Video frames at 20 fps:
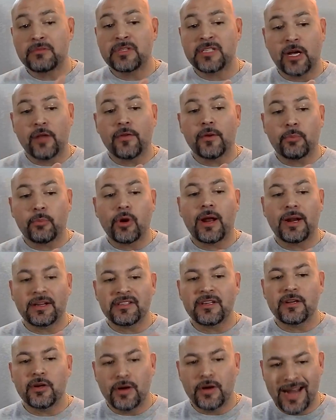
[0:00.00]
sell their
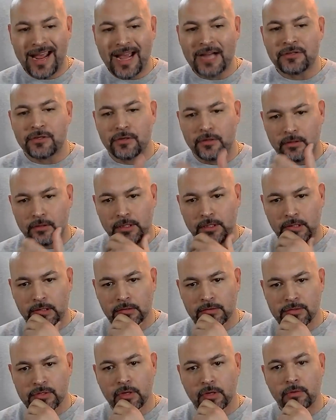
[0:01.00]
products
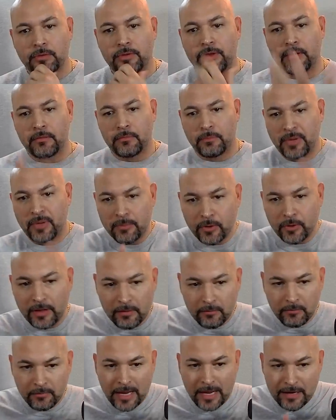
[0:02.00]
internationally. So the people
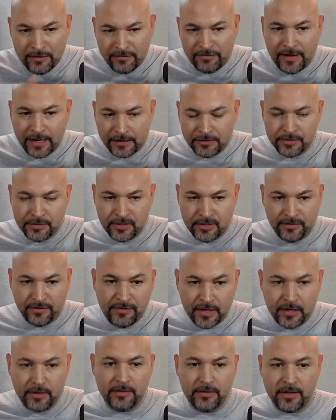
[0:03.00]
that manufacture
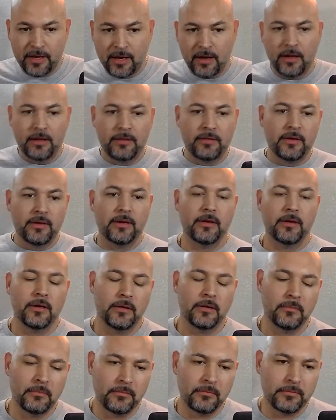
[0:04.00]
stuff here in
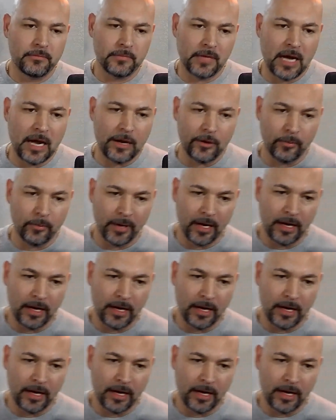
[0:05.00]
the auto